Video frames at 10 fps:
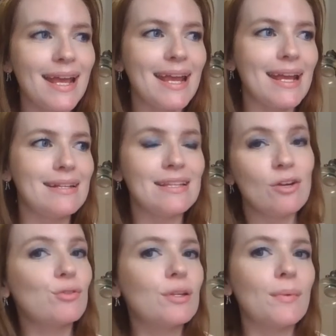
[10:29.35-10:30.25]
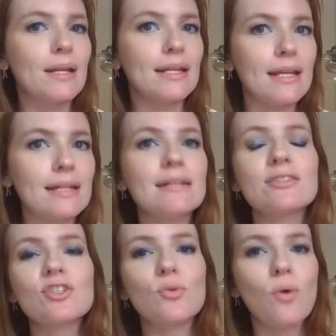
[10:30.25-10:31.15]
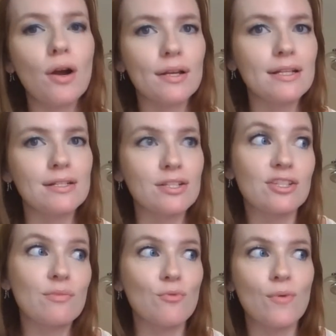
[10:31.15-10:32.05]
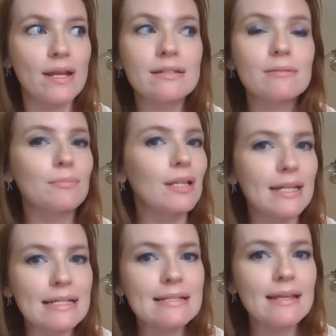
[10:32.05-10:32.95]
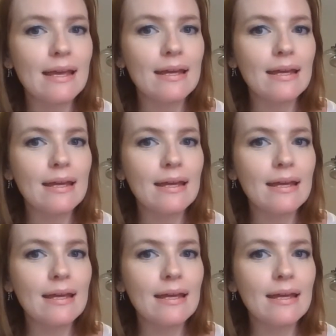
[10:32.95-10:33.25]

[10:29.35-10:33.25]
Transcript: and the only way to get it is to walk into some random place